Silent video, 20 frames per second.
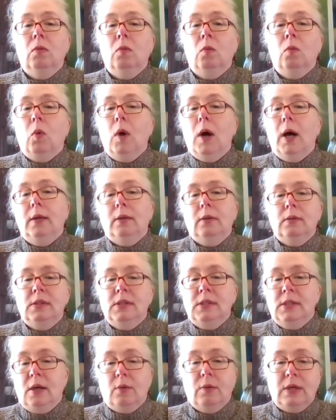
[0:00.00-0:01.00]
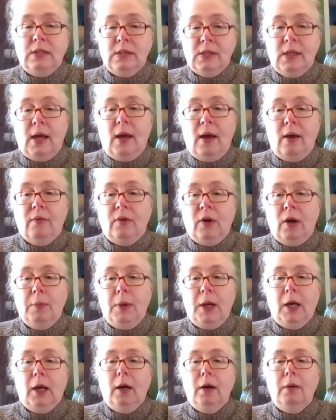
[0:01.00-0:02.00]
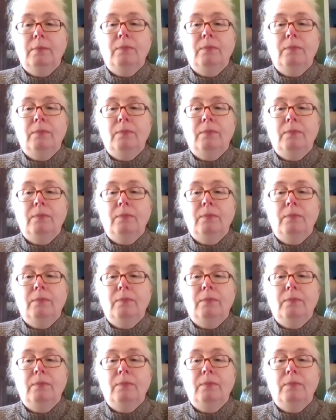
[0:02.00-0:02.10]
what series they have coming up.